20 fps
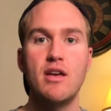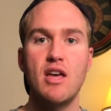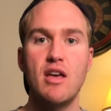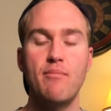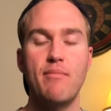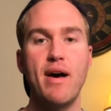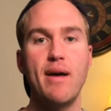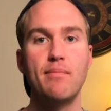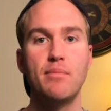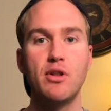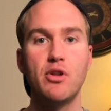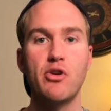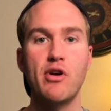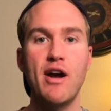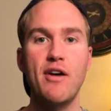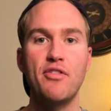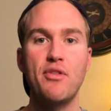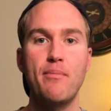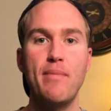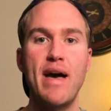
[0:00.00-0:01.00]
it might blur
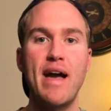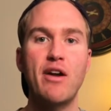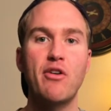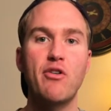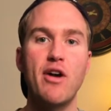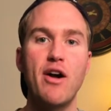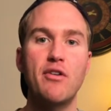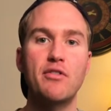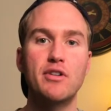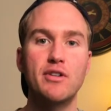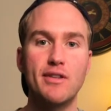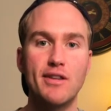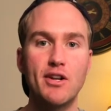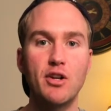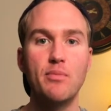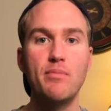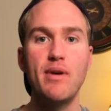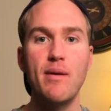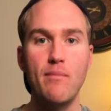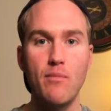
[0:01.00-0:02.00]
out the background a
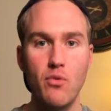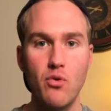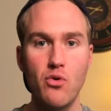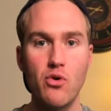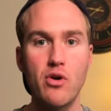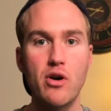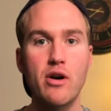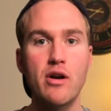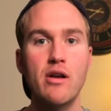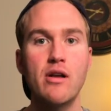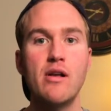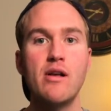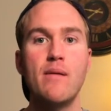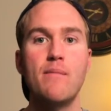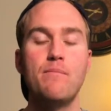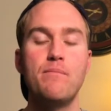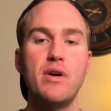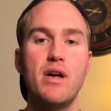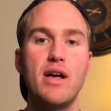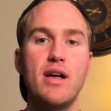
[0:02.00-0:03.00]
little bit more,
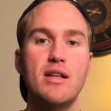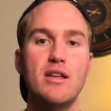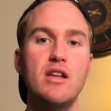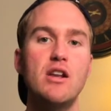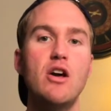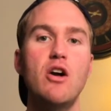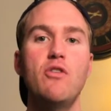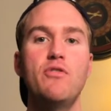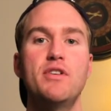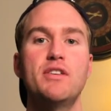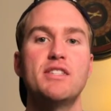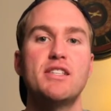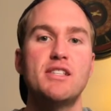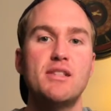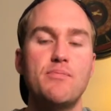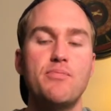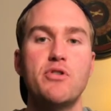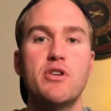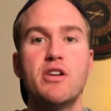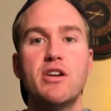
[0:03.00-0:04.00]
but you know, this is a
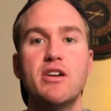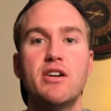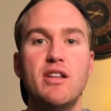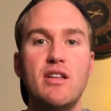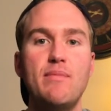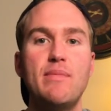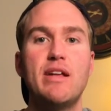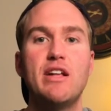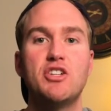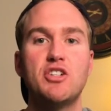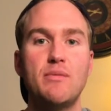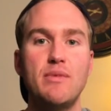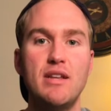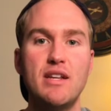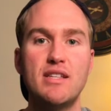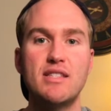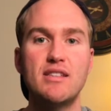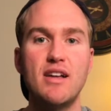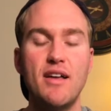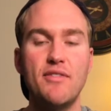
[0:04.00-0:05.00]
pretty good image. I mean,
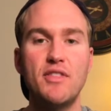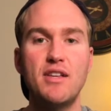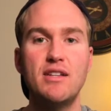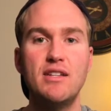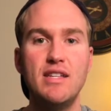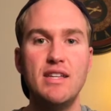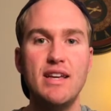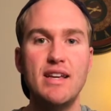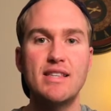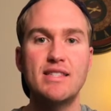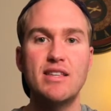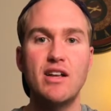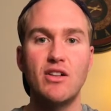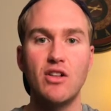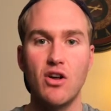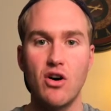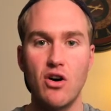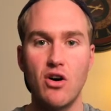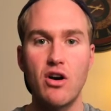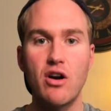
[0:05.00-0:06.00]
it's not the
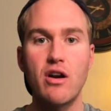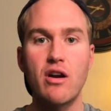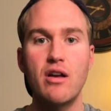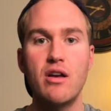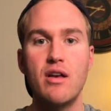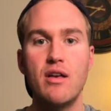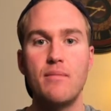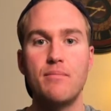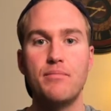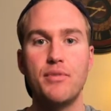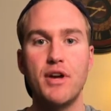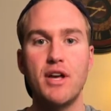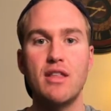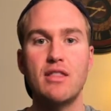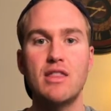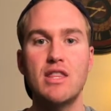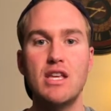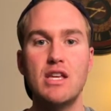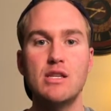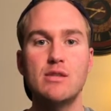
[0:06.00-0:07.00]
DSLR,
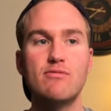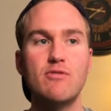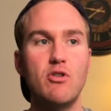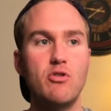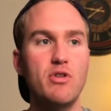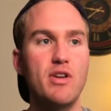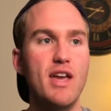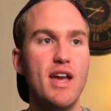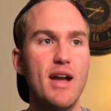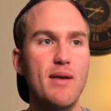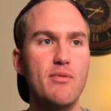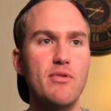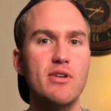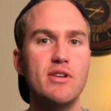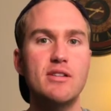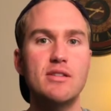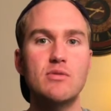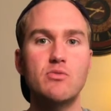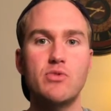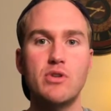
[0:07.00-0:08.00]
but these phone
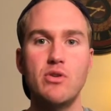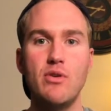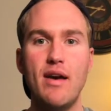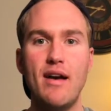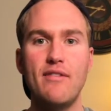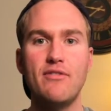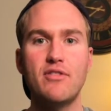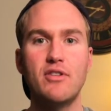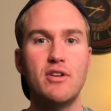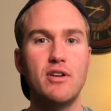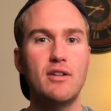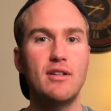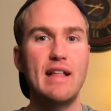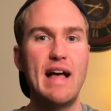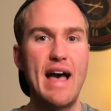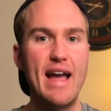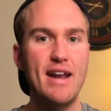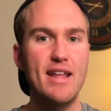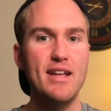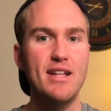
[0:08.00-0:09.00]
cameras, when you have good
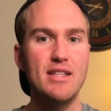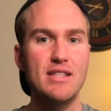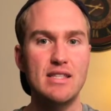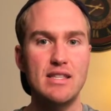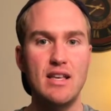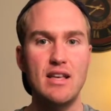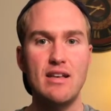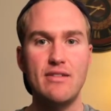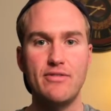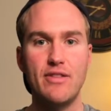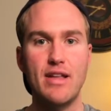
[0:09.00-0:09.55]
lighting and stuff,